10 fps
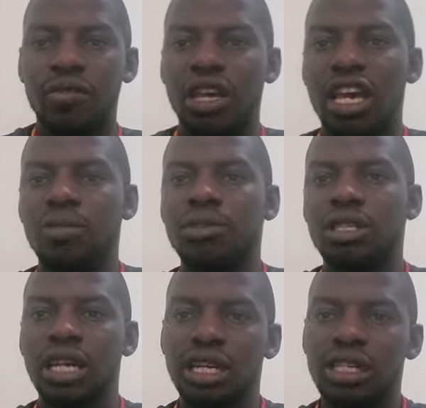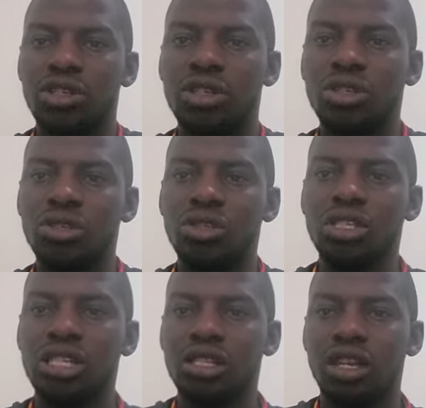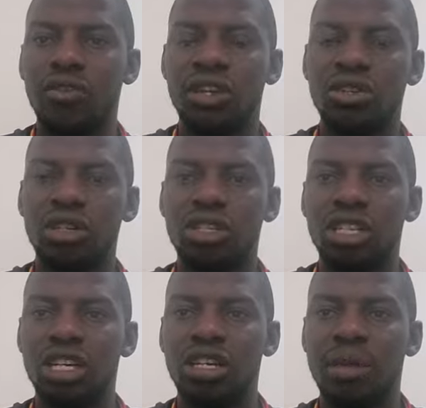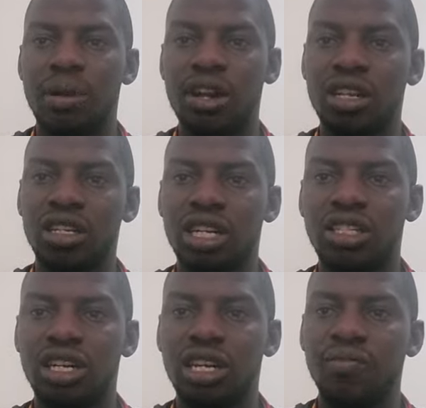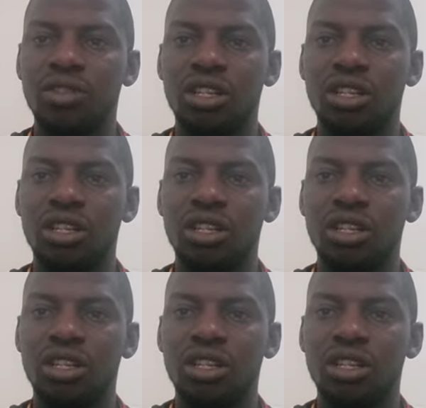aims at reducing, if at all say empowering girl child,